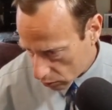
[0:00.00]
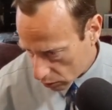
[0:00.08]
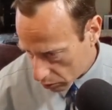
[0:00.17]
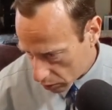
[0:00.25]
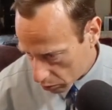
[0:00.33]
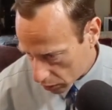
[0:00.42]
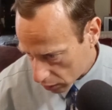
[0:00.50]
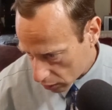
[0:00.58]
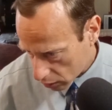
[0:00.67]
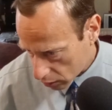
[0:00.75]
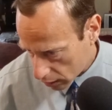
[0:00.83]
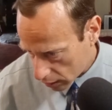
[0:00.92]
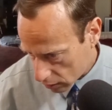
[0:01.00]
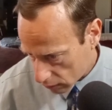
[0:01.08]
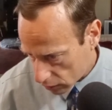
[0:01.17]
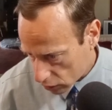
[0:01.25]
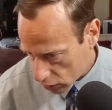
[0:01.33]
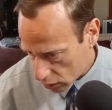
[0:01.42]
we would pick
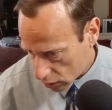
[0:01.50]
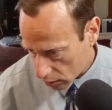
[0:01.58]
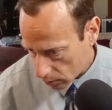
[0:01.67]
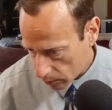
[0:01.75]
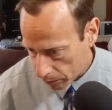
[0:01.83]
SVG.